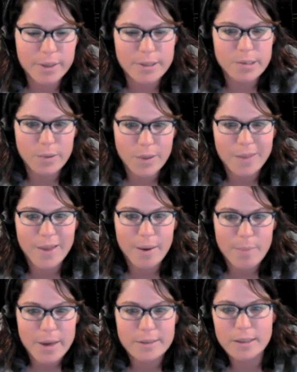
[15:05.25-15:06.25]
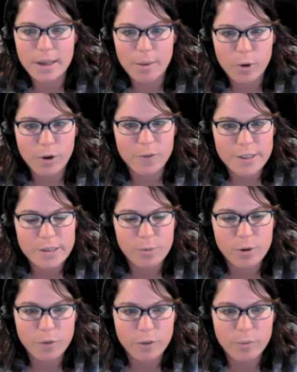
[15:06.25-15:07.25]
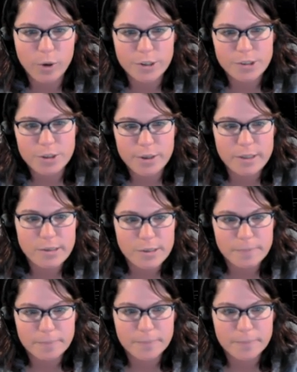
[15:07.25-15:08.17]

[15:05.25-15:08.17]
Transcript: and so that that makes it a lot more feasible for more students